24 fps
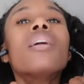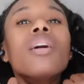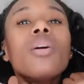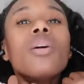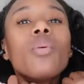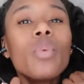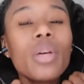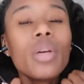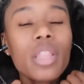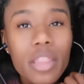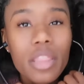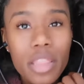
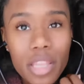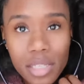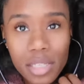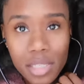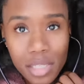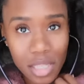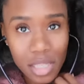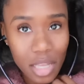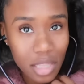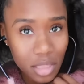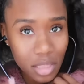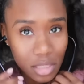with this
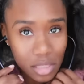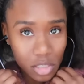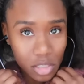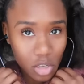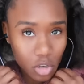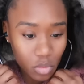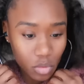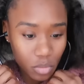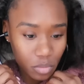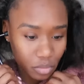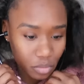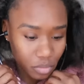
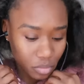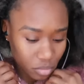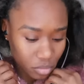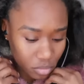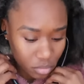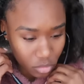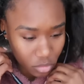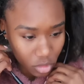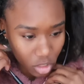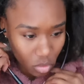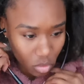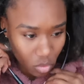stethoscope,
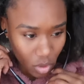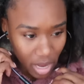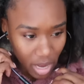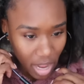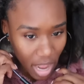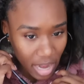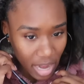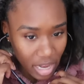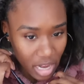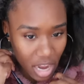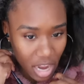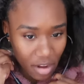right,
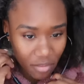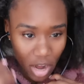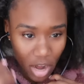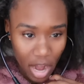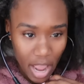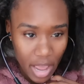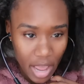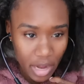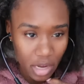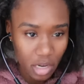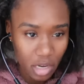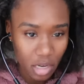I never
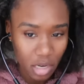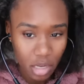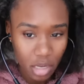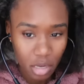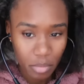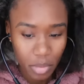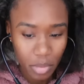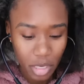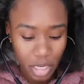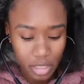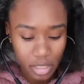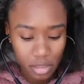had any
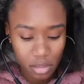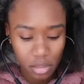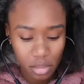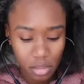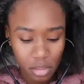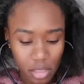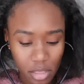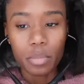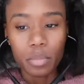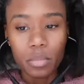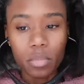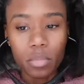
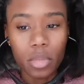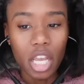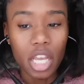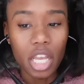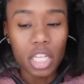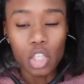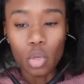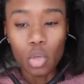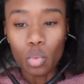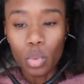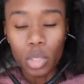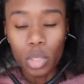complaints.
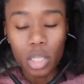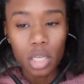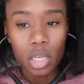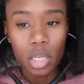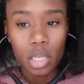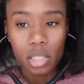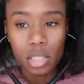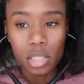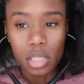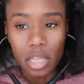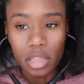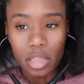It's a really
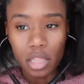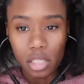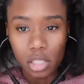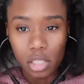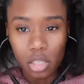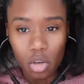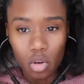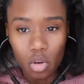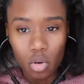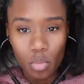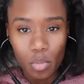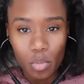good
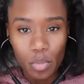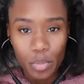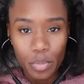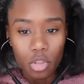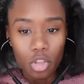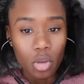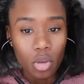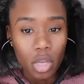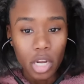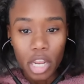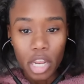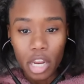stethoscope. You
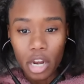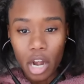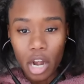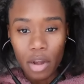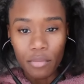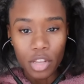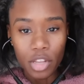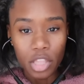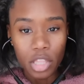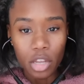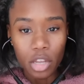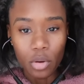can hear
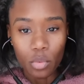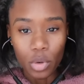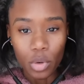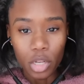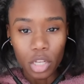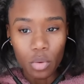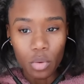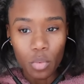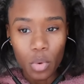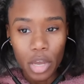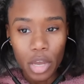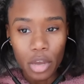everything
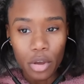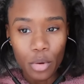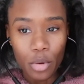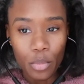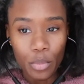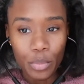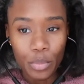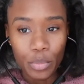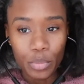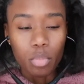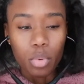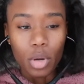really well.
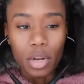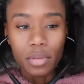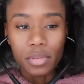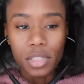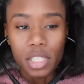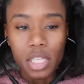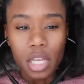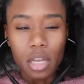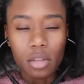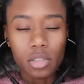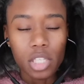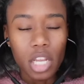Breath
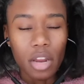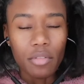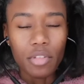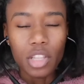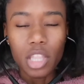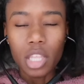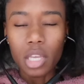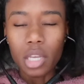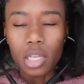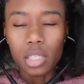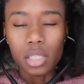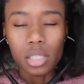sounds,
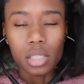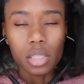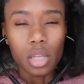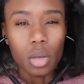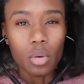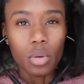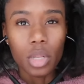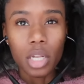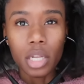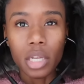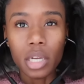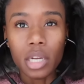everything is so
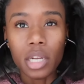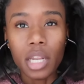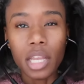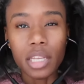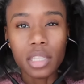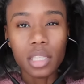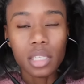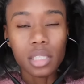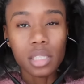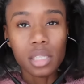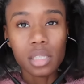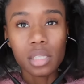clear. Like,
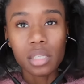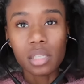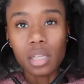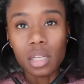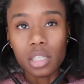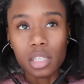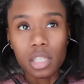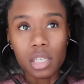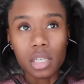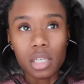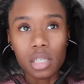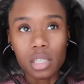this is
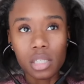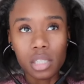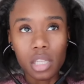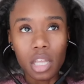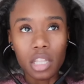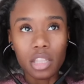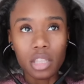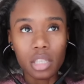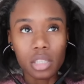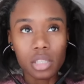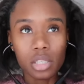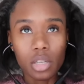such a good
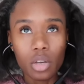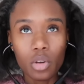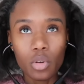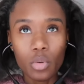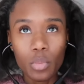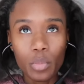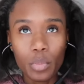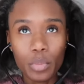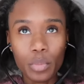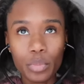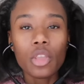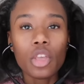
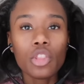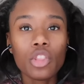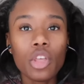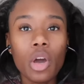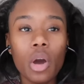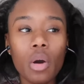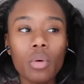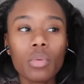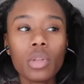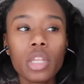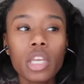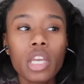stethoscope. The
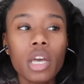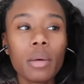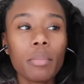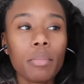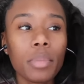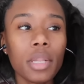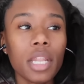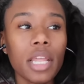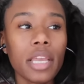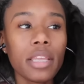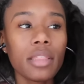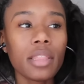only
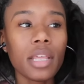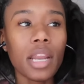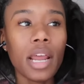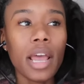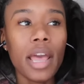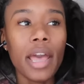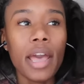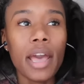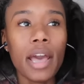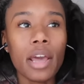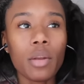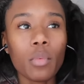complaint that I
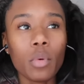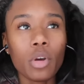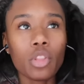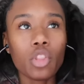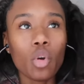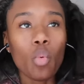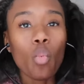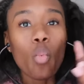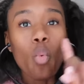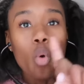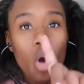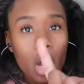had, well, the
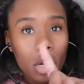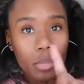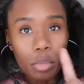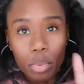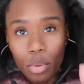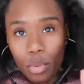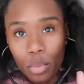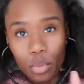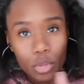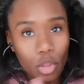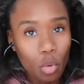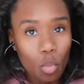one
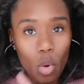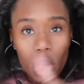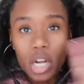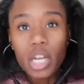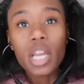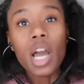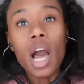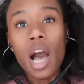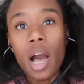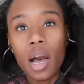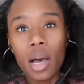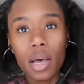the one
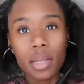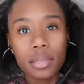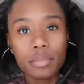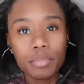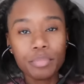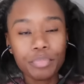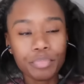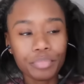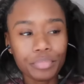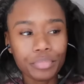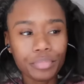con